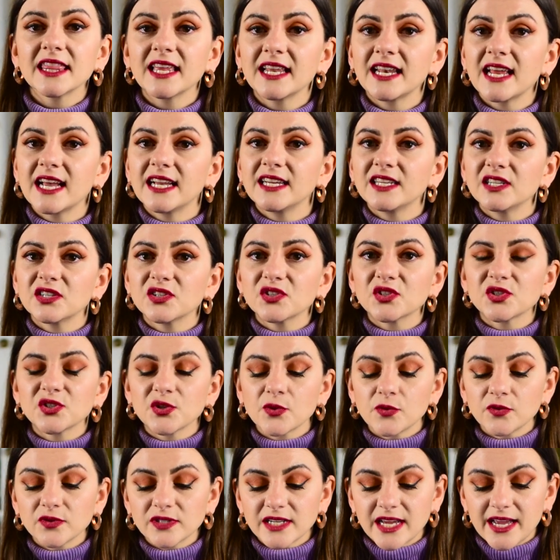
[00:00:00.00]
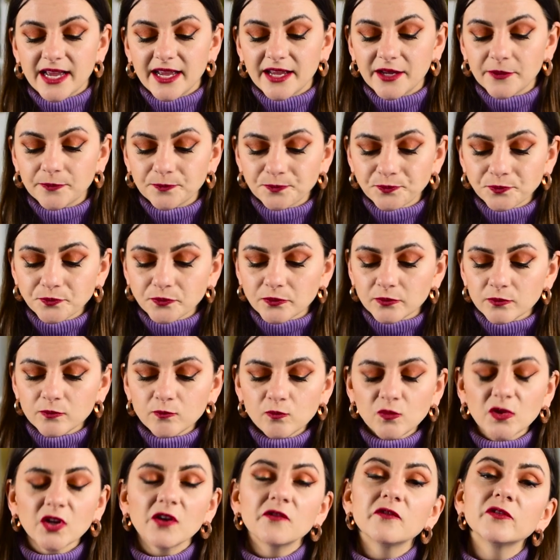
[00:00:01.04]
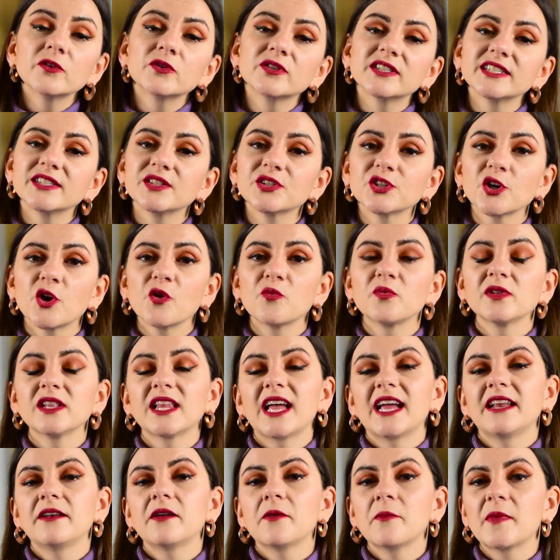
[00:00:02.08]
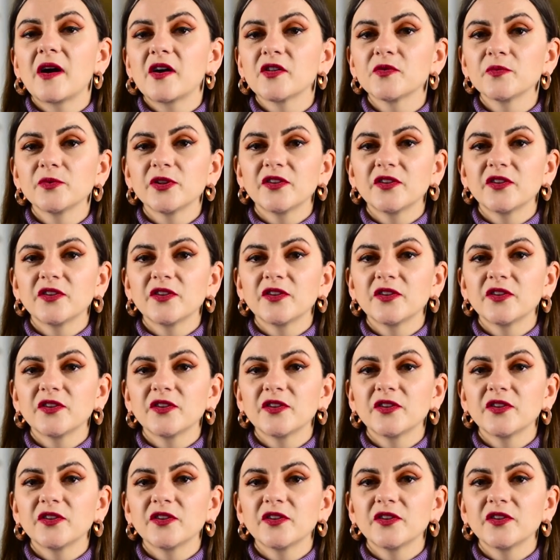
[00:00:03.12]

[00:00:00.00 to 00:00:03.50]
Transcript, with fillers: Then I sold a Florence Opaline Mouth